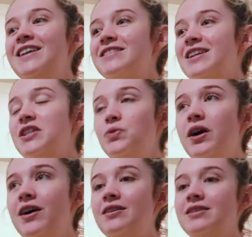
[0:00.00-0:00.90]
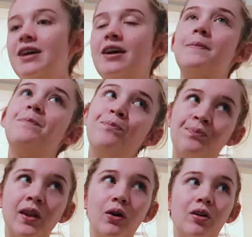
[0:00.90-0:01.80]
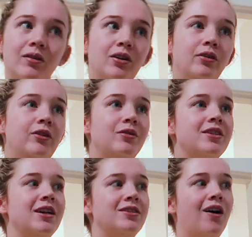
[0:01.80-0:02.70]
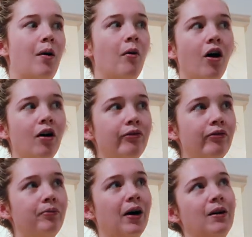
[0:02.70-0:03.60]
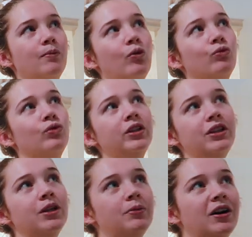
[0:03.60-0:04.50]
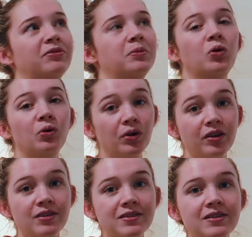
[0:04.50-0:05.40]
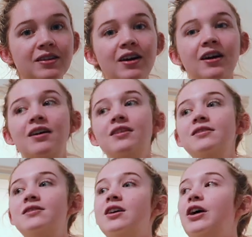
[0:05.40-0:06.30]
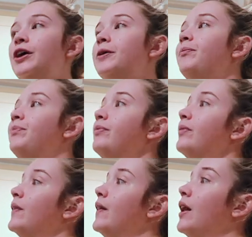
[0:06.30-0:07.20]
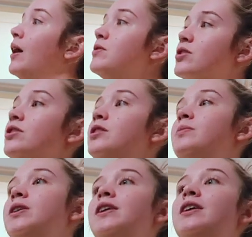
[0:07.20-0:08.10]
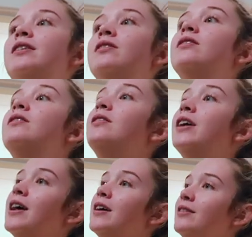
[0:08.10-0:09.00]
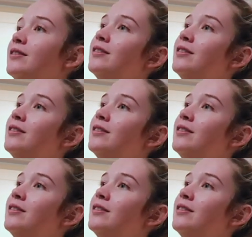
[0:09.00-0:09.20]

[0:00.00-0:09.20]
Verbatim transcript: So that's why I was like, well, I don't really want to take time off, but I'm really in a break from orders, so I'm just gonna be yeah